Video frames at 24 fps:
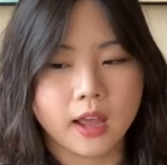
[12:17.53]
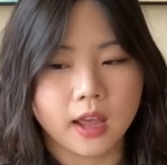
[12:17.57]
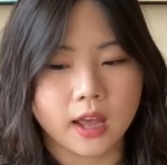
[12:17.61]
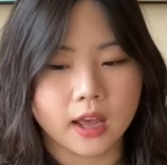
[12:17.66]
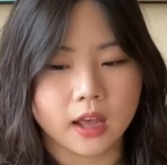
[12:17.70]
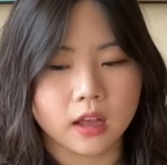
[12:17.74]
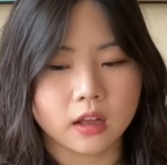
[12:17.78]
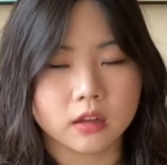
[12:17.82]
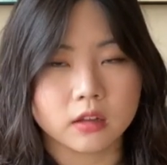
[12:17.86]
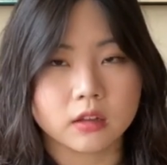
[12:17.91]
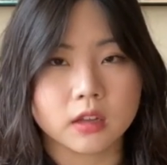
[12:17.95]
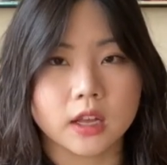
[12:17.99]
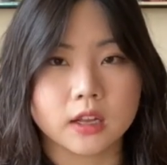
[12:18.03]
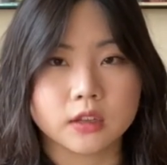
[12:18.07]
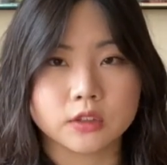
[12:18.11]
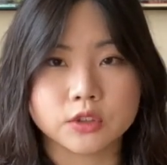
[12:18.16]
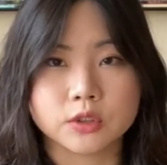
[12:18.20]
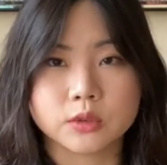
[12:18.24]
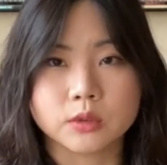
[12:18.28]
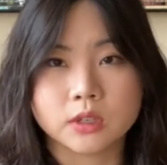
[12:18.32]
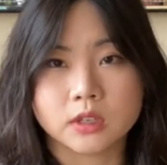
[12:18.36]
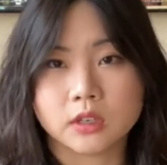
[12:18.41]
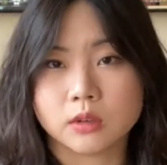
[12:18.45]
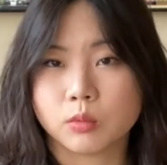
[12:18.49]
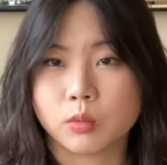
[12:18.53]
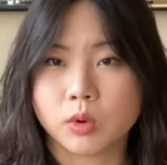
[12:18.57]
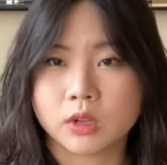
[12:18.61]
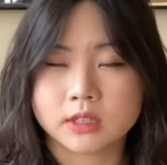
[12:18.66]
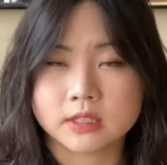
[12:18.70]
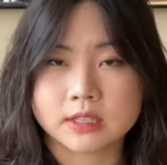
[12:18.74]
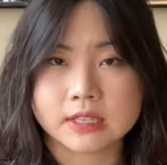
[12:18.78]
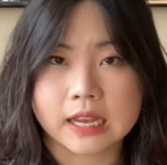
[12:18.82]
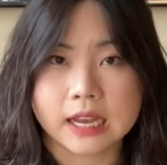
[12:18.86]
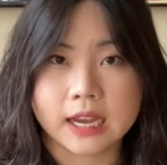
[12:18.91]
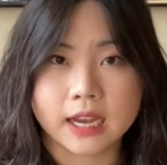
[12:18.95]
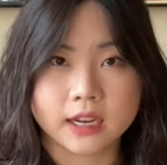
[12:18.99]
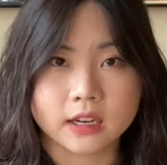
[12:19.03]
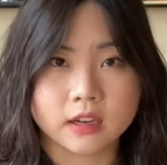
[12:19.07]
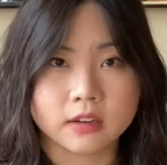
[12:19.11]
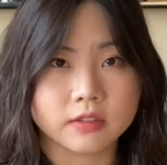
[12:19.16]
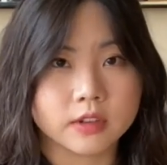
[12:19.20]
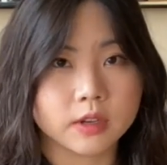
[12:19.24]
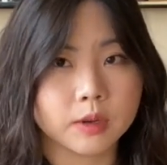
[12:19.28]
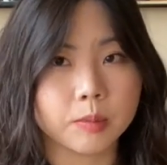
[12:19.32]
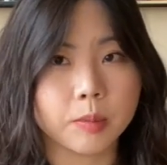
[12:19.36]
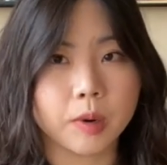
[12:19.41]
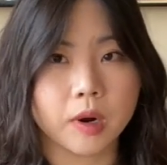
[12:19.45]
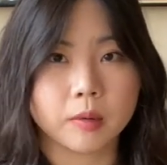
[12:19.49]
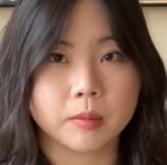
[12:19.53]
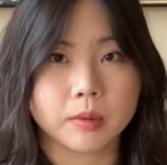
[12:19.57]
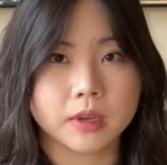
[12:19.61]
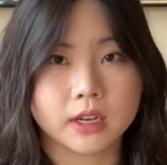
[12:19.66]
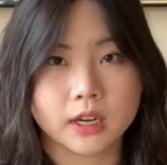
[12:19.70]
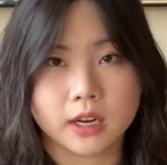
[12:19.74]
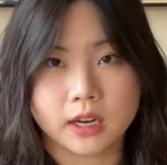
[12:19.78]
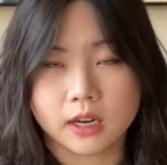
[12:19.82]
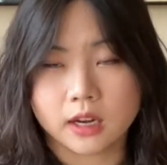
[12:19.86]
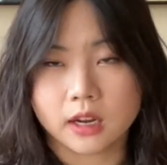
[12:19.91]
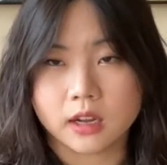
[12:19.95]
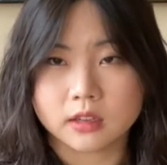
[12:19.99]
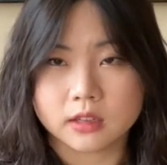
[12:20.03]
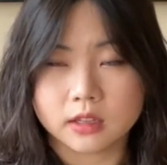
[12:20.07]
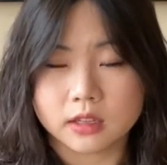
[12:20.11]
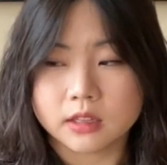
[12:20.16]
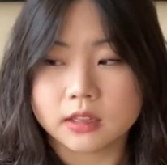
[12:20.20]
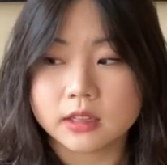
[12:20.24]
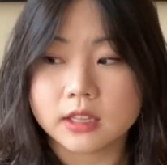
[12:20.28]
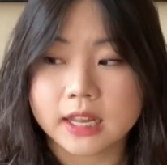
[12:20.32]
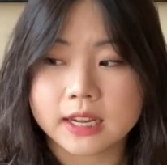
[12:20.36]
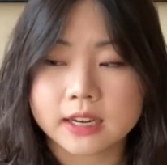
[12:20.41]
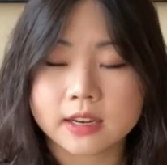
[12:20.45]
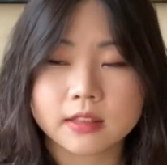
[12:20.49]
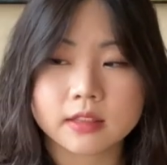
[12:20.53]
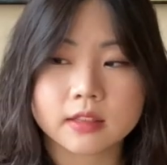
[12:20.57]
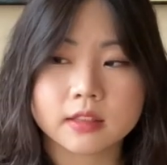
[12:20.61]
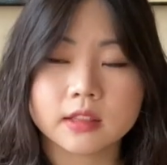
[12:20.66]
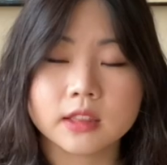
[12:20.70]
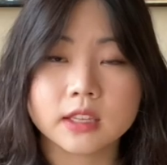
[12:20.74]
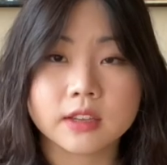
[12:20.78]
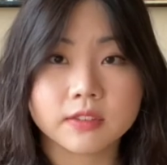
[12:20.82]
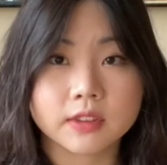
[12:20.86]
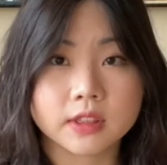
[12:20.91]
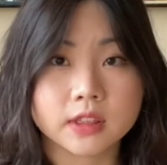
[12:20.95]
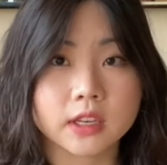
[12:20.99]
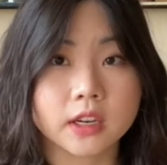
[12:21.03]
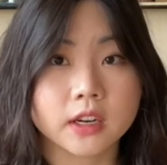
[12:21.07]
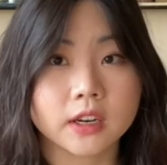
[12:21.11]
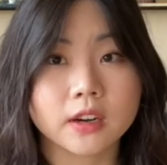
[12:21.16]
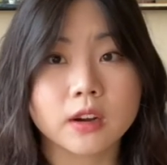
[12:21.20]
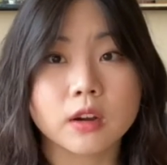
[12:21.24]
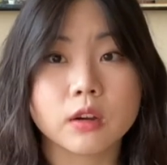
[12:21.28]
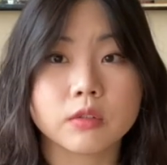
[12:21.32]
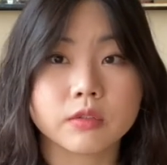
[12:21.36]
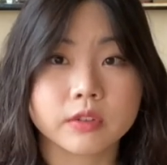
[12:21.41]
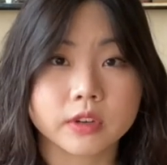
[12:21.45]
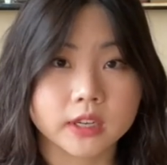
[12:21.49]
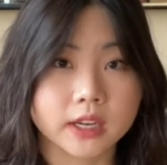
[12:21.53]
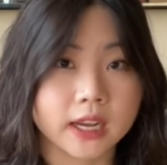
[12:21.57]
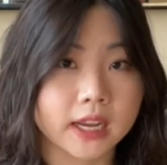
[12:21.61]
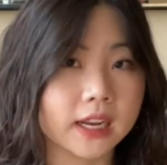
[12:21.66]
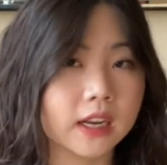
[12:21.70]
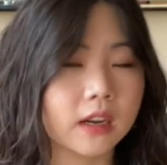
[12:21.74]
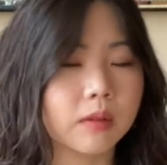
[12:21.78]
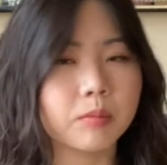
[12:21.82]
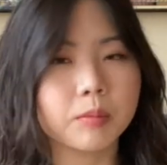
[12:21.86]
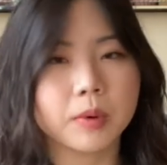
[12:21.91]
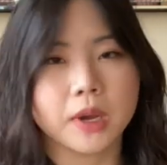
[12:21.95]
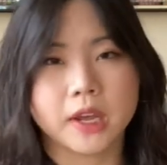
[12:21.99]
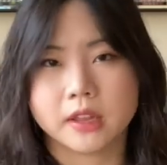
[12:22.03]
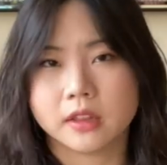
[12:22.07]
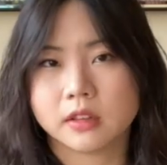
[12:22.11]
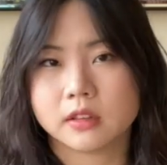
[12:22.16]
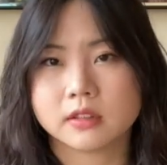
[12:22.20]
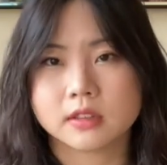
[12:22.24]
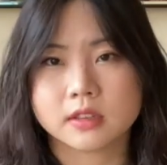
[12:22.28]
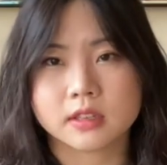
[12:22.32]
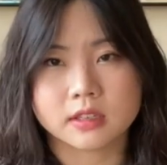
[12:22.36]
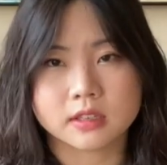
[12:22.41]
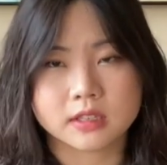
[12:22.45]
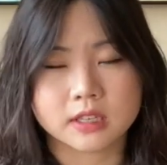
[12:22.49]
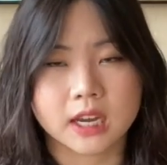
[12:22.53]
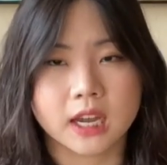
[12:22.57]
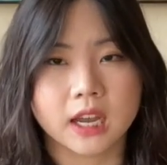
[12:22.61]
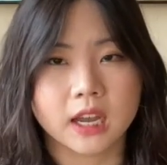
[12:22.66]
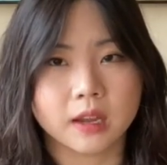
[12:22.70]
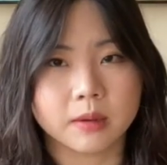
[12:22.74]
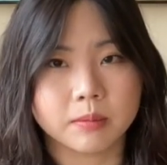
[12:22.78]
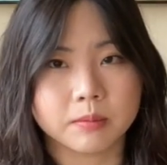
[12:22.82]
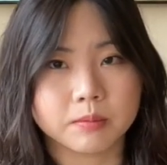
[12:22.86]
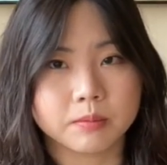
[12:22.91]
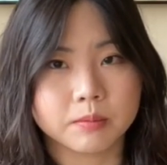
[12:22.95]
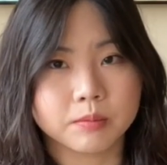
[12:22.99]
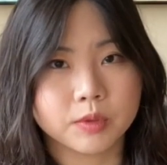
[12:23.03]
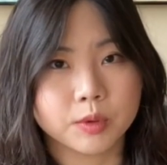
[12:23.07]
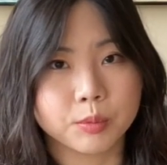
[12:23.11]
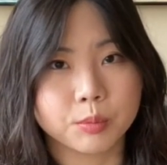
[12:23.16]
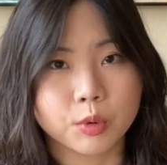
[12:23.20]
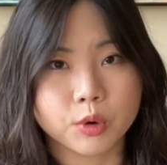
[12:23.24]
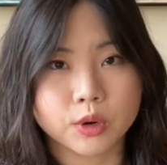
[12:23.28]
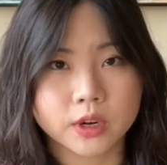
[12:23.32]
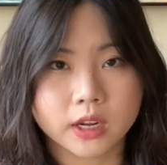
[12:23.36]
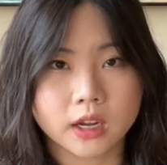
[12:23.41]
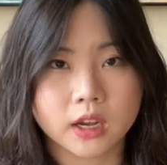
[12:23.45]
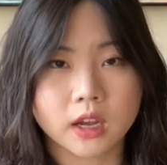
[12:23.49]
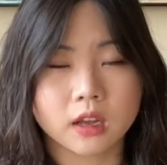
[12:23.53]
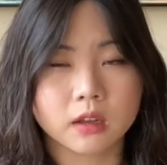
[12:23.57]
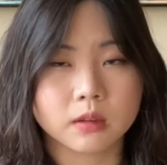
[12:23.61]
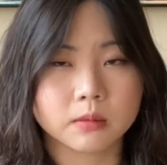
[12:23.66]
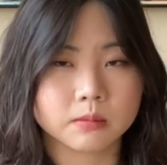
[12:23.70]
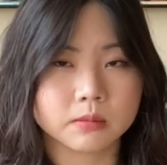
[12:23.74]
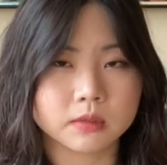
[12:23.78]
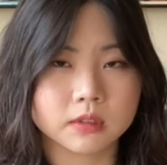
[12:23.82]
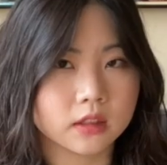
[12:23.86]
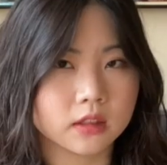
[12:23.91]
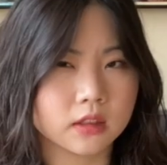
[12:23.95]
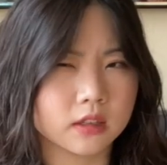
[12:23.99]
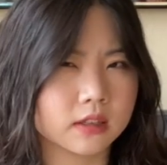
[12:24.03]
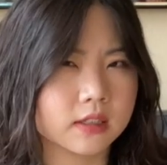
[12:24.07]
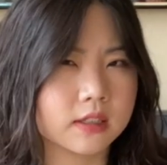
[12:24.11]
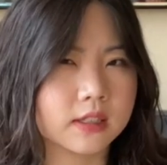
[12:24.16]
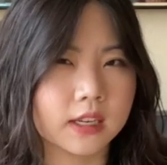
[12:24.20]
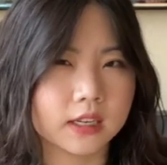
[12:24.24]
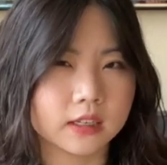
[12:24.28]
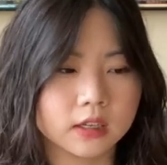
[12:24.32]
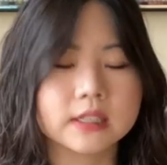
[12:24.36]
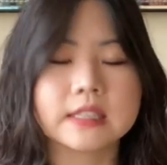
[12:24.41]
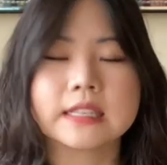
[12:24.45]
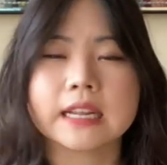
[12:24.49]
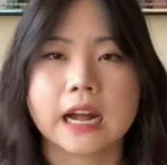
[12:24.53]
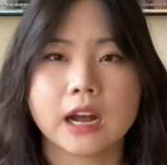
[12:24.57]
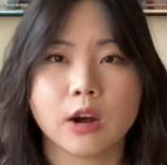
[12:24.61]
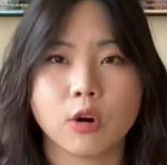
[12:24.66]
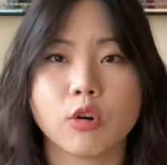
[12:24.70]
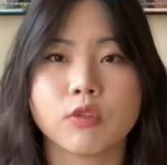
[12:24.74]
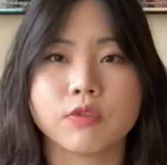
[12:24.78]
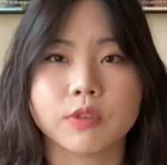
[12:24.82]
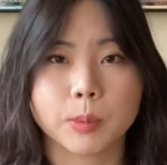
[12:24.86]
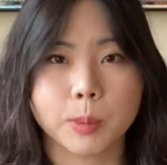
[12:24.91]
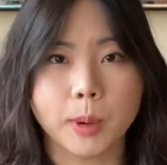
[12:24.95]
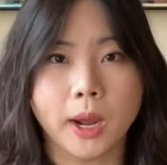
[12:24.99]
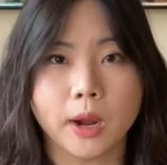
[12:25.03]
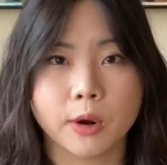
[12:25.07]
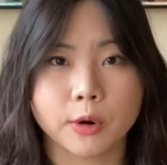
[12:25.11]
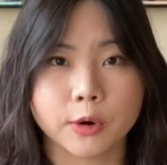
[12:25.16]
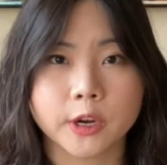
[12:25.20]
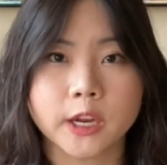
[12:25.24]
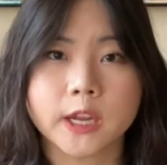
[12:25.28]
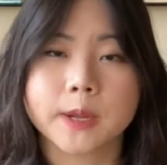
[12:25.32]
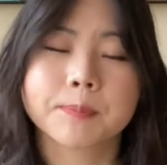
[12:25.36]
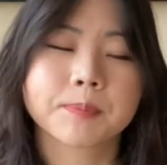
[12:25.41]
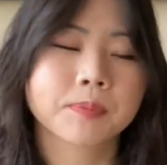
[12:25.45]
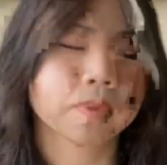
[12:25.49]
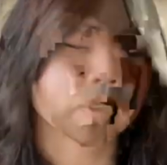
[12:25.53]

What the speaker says: I'll do it on one side of the apartment, and I'll leave it there overnight, and by the time the morning comes, the scent is not overpowering.